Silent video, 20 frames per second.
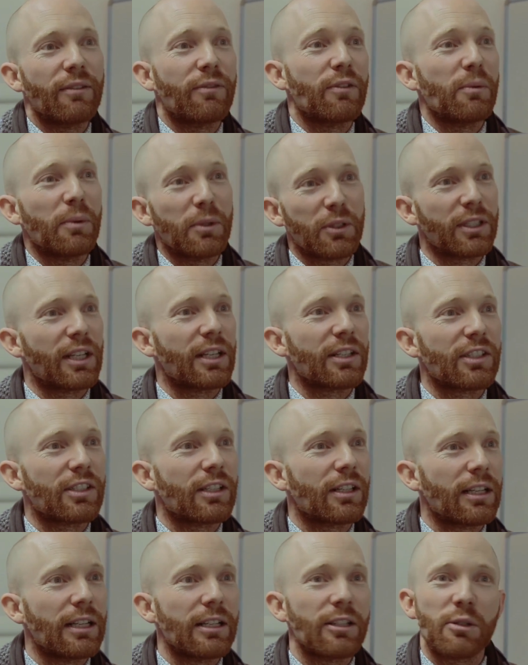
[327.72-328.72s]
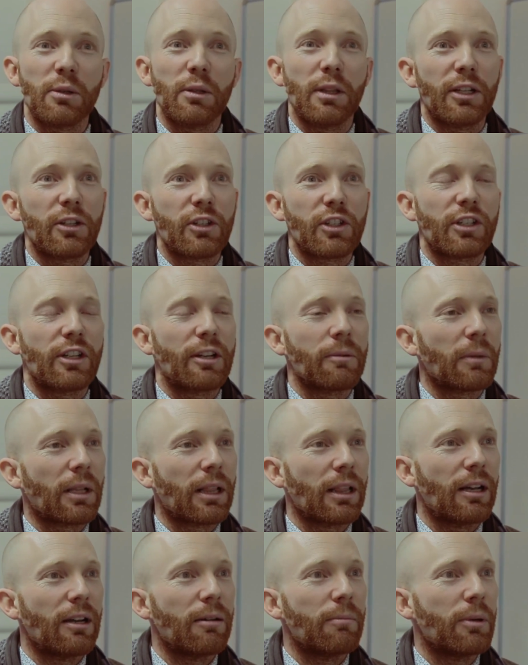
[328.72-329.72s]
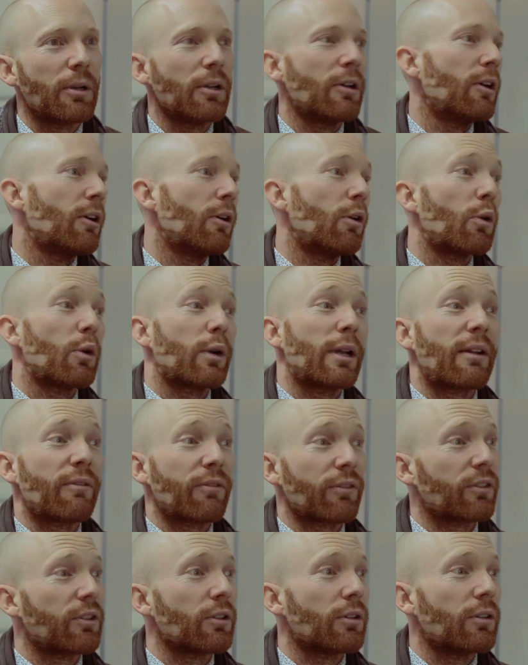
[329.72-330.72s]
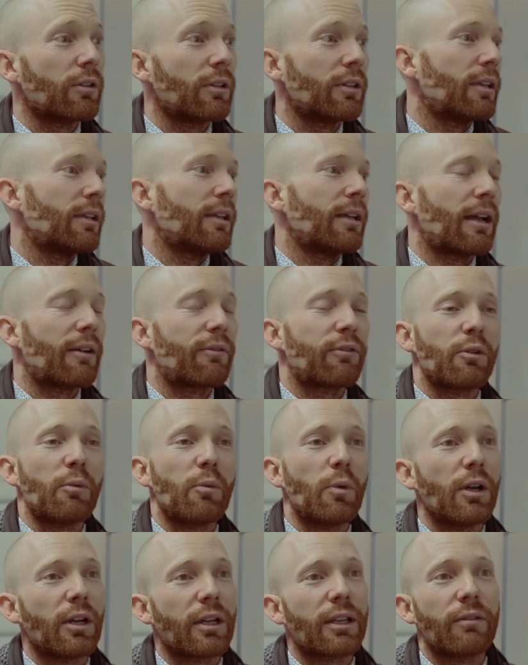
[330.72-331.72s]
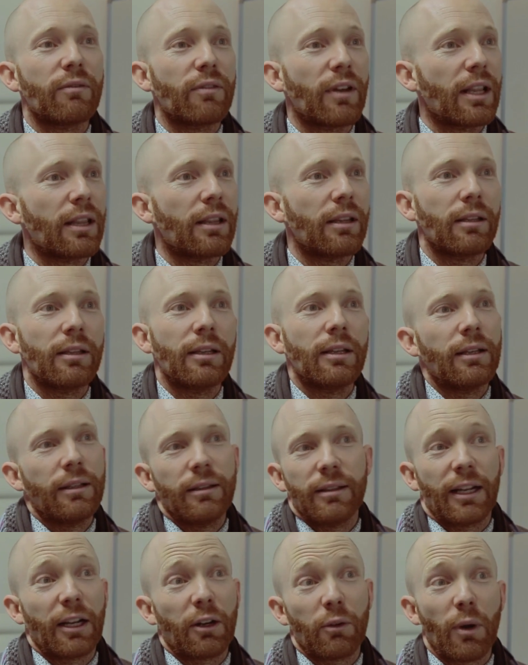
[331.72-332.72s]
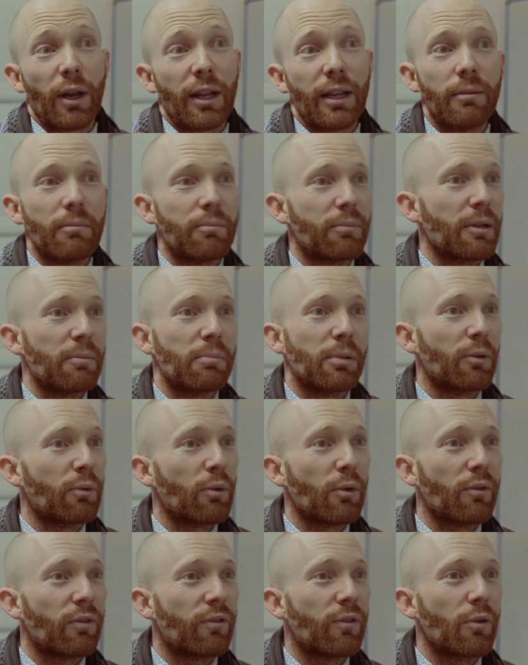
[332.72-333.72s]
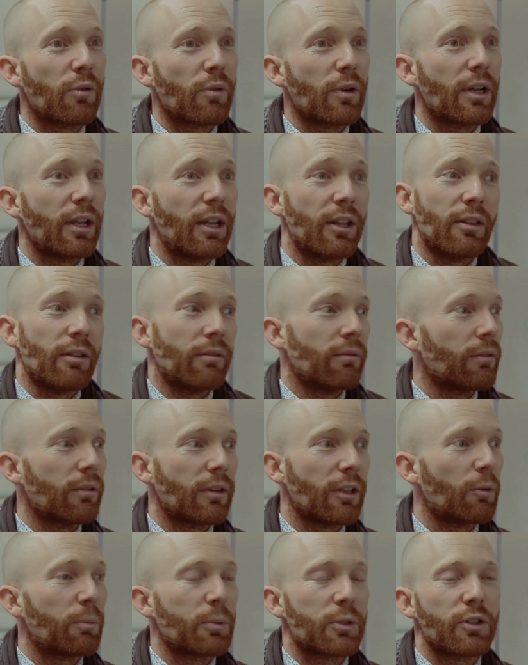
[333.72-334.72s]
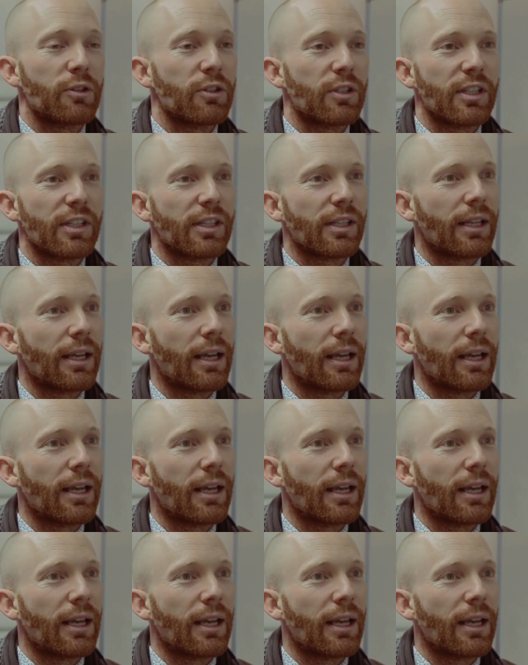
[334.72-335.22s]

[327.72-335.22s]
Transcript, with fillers: If you want to get stuck into a lunchtime club or an after, after work event, then great. People are all for it and the opportunities are